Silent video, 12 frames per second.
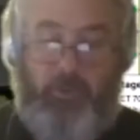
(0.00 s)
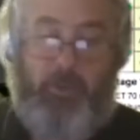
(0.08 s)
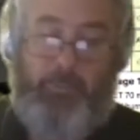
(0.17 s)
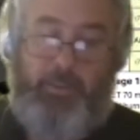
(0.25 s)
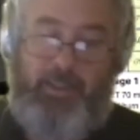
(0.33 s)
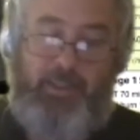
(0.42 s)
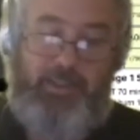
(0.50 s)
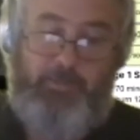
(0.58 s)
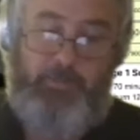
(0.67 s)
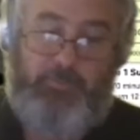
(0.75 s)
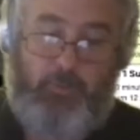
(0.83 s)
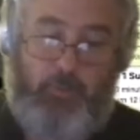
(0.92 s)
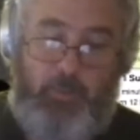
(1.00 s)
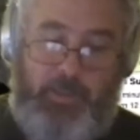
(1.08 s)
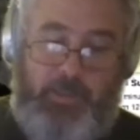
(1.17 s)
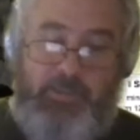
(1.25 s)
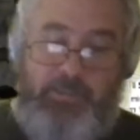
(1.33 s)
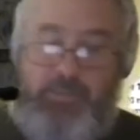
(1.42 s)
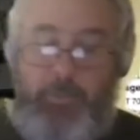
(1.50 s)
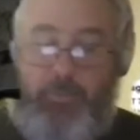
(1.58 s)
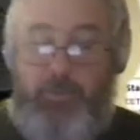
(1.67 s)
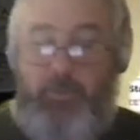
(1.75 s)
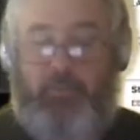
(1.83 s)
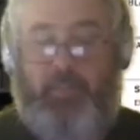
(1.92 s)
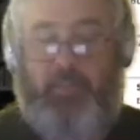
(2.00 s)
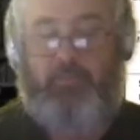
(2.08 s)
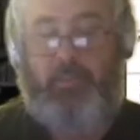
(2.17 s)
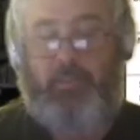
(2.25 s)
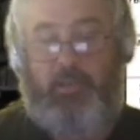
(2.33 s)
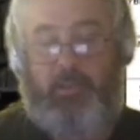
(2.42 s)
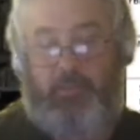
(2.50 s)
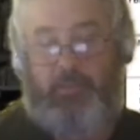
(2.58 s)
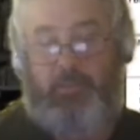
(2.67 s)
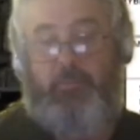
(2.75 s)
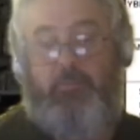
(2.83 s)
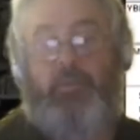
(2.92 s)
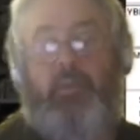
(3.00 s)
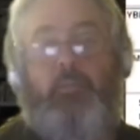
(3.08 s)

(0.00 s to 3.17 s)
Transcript: plan as before, we can just tap on it with our finger, get the